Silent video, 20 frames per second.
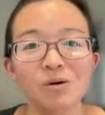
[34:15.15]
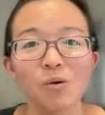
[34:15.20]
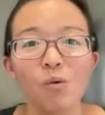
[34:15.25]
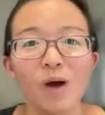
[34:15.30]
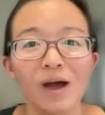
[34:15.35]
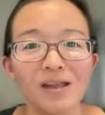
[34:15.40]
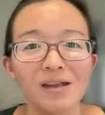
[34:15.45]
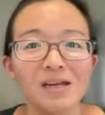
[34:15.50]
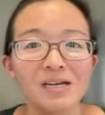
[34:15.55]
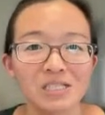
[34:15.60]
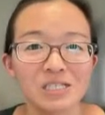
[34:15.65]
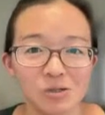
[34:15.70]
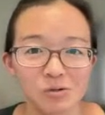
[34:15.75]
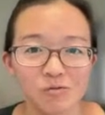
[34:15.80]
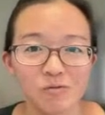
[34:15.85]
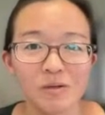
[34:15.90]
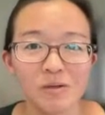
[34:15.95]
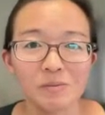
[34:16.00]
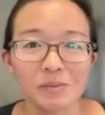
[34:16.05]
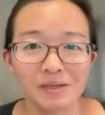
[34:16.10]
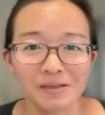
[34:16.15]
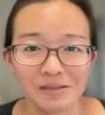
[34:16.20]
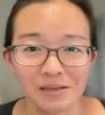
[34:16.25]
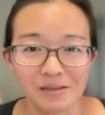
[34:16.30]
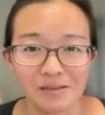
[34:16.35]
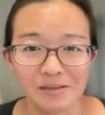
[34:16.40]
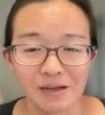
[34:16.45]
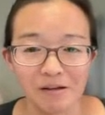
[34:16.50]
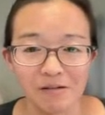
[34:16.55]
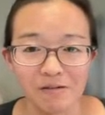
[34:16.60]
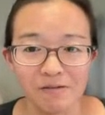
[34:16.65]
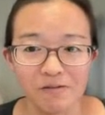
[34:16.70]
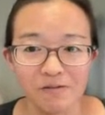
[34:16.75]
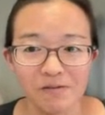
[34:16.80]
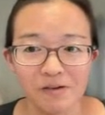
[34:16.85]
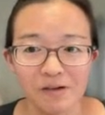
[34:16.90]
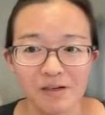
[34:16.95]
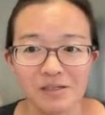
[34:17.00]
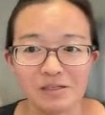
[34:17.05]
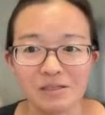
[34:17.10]
when history repeats
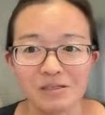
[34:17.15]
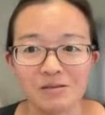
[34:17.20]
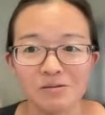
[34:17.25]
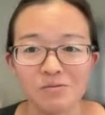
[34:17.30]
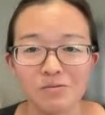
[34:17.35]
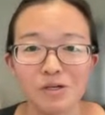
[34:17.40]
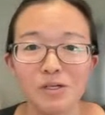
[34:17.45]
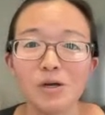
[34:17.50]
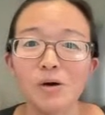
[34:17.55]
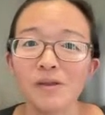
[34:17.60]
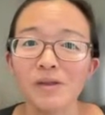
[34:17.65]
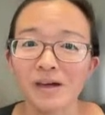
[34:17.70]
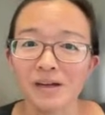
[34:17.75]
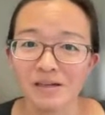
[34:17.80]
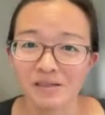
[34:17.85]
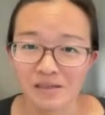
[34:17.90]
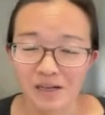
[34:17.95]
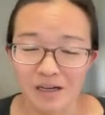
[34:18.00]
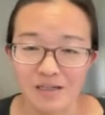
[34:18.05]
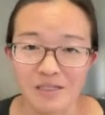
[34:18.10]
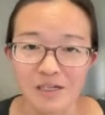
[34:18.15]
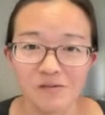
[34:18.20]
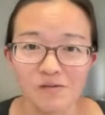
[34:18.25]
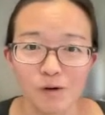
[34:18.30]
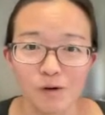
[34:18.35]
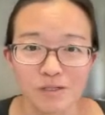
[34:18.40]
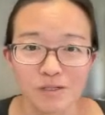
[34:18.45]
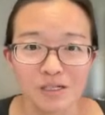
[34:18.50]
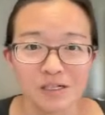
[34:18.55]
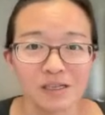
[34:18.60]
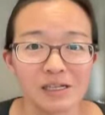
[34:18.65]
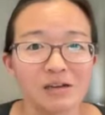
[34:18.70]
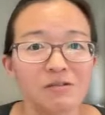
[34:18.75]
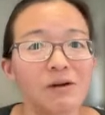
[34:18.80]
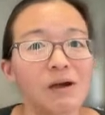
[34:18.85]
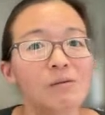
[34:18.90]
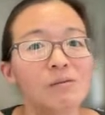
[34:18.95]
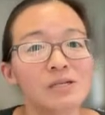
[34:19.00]
itself, because we know that it does, unfortunately, right?